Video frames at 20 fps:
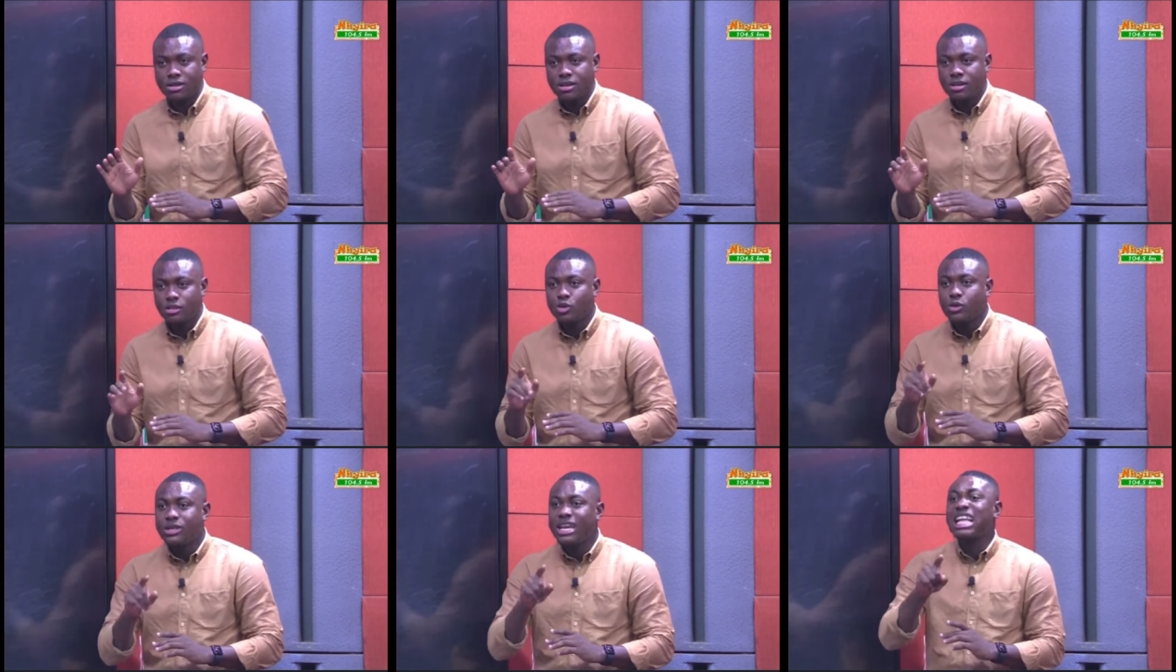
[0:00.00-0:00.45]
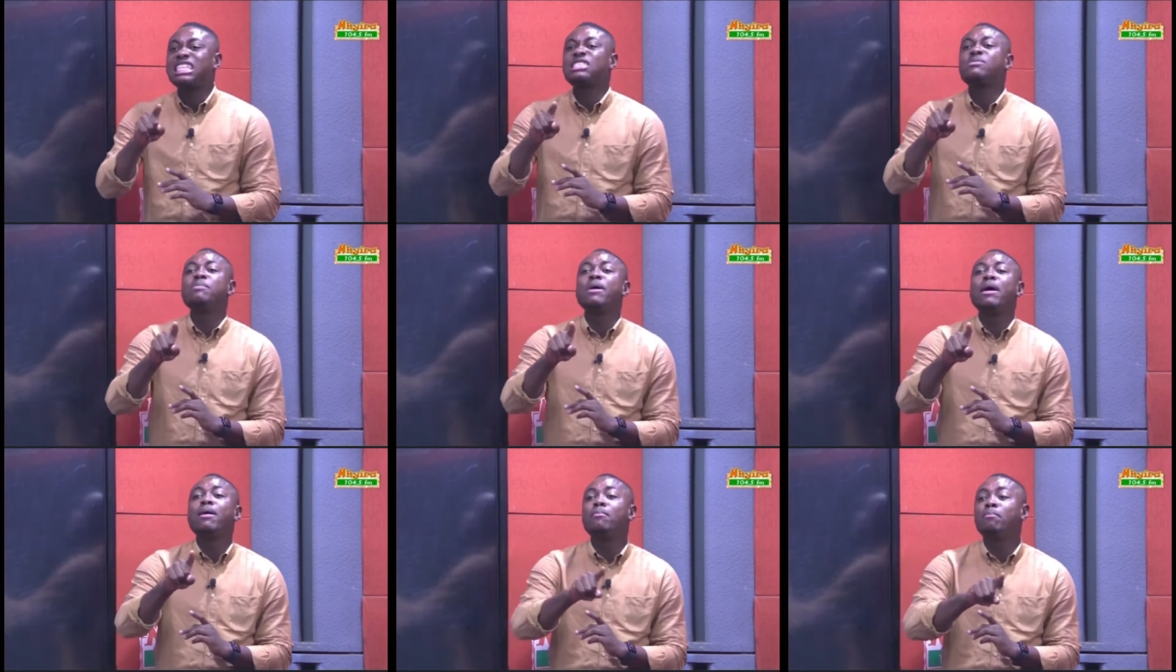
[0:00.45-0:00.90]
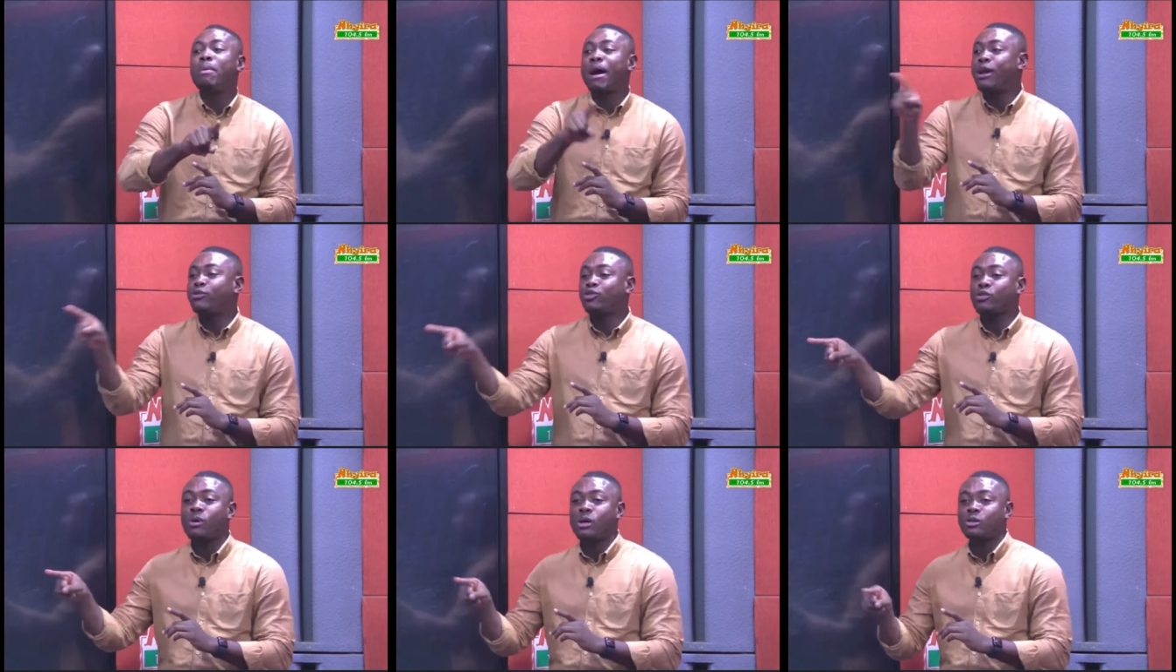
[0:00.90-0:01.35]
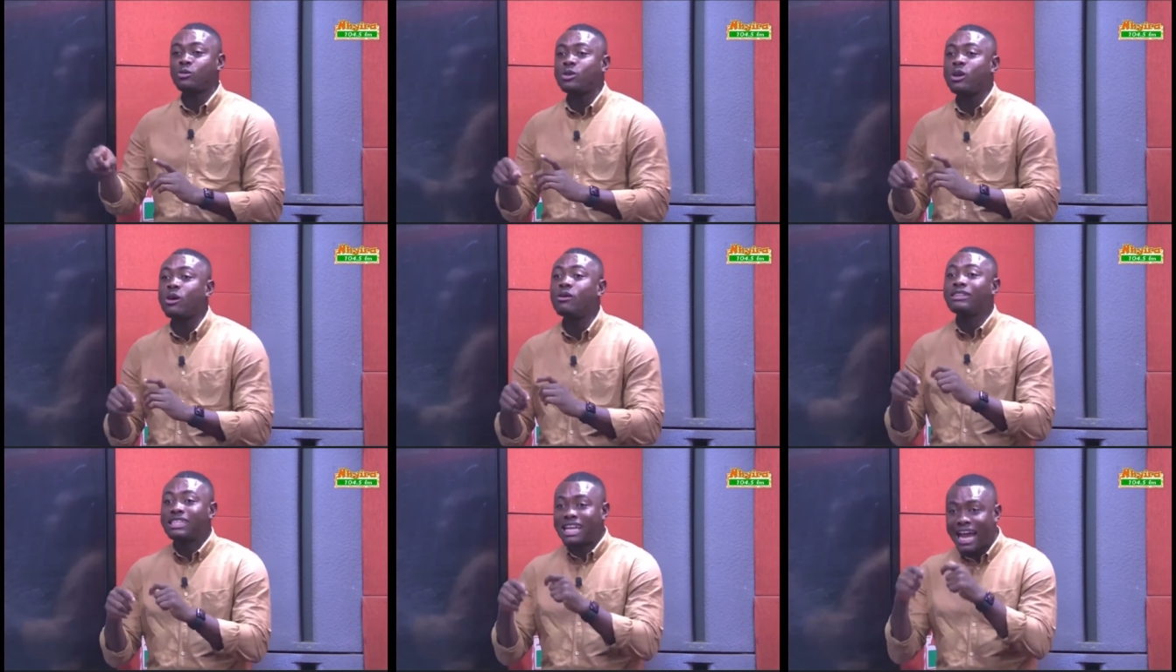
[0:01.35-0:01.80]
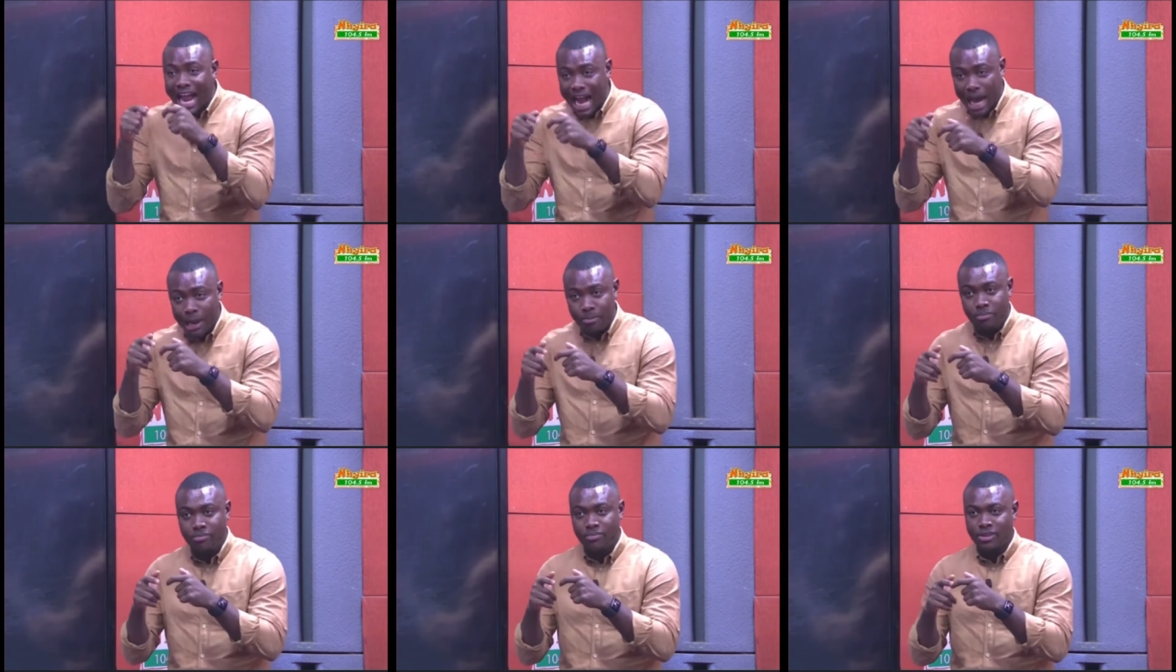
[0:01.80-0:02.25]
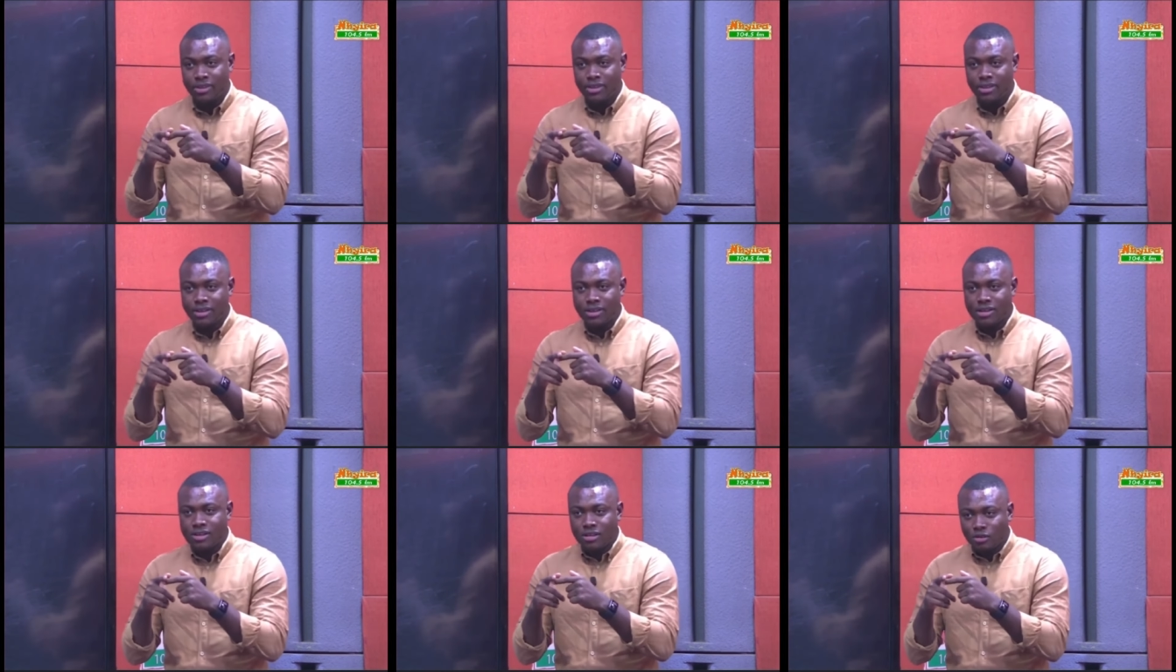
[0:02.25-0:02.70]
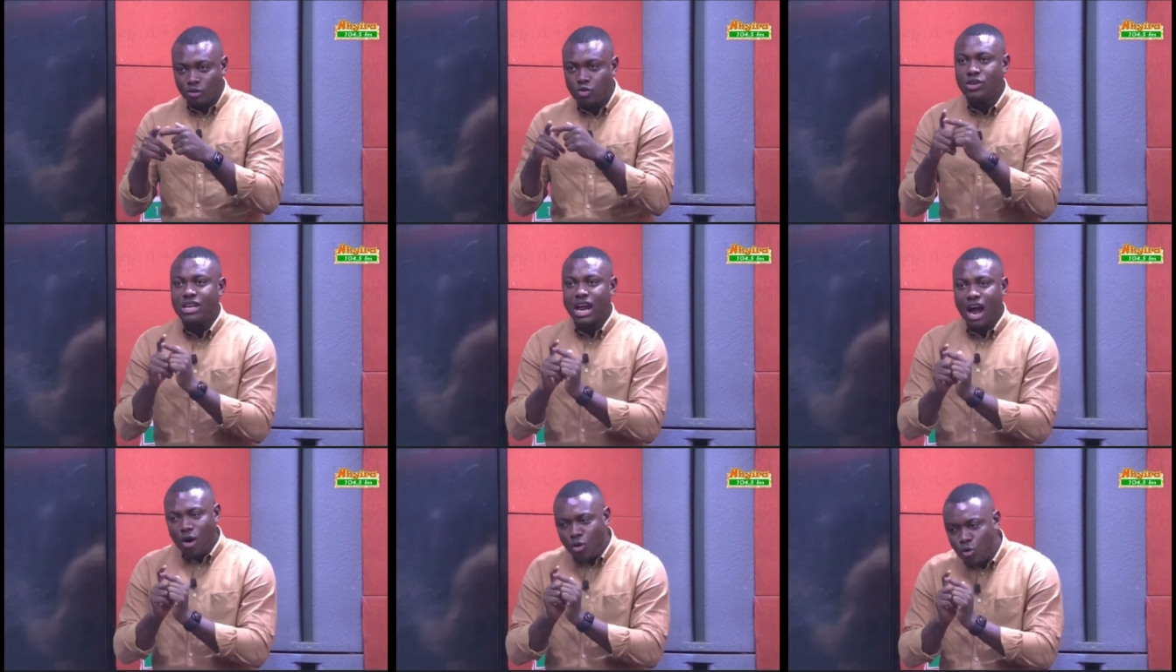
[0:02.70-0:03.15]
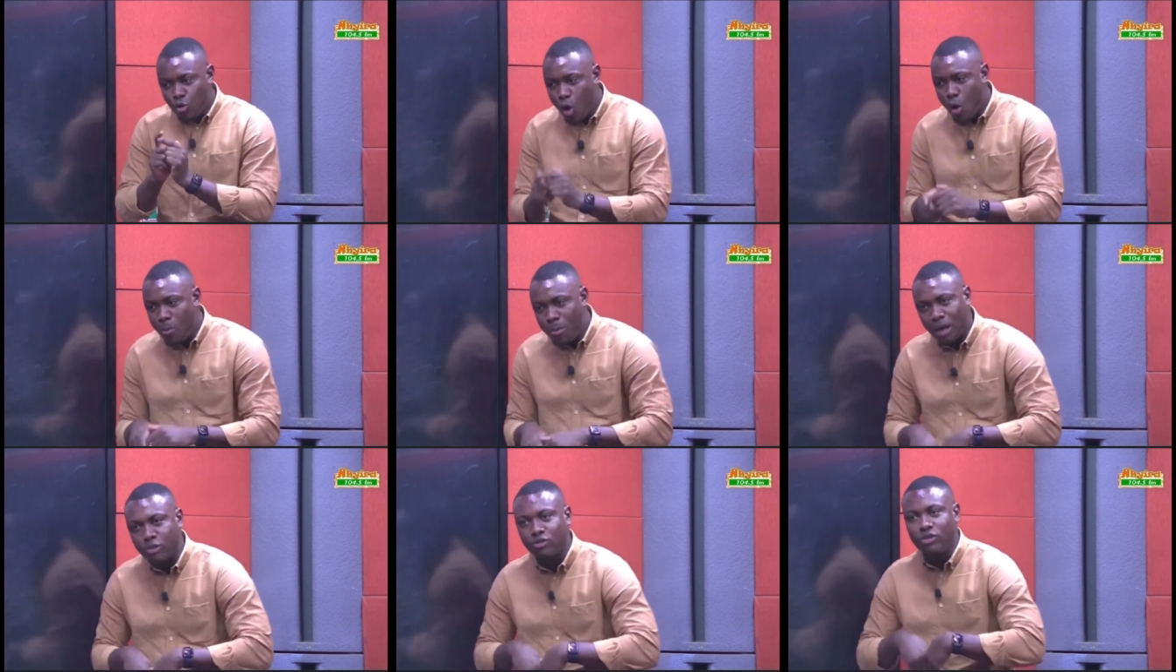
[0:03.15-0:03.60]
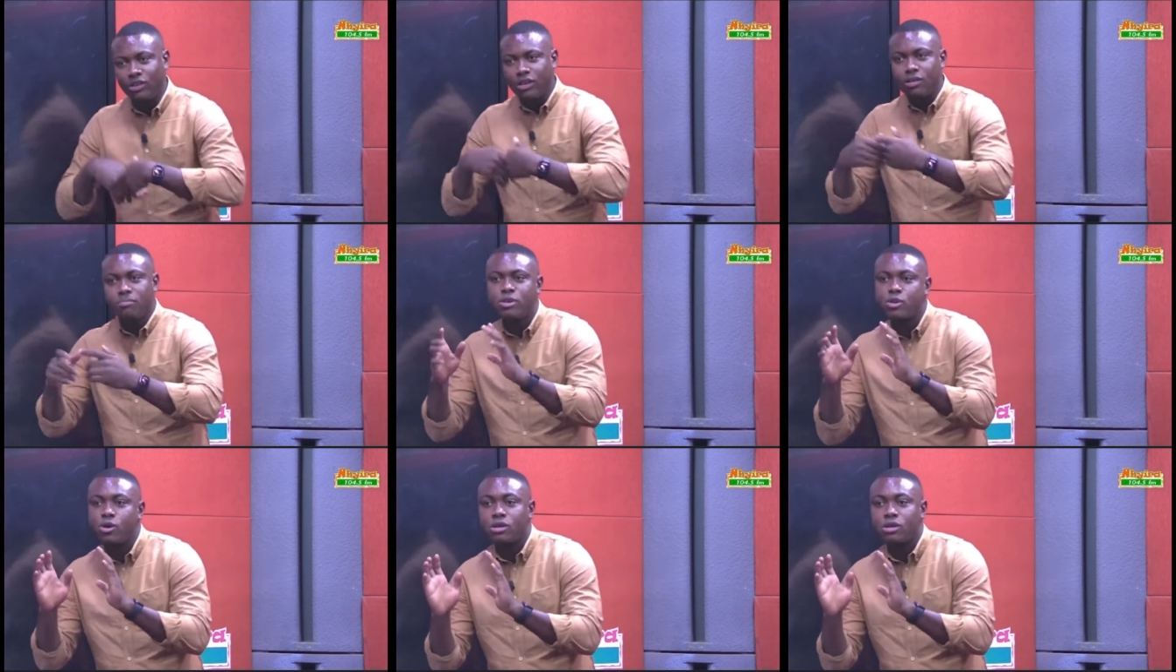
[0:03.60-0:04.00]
So that may buy Thomas Tuchel time to now go back to, because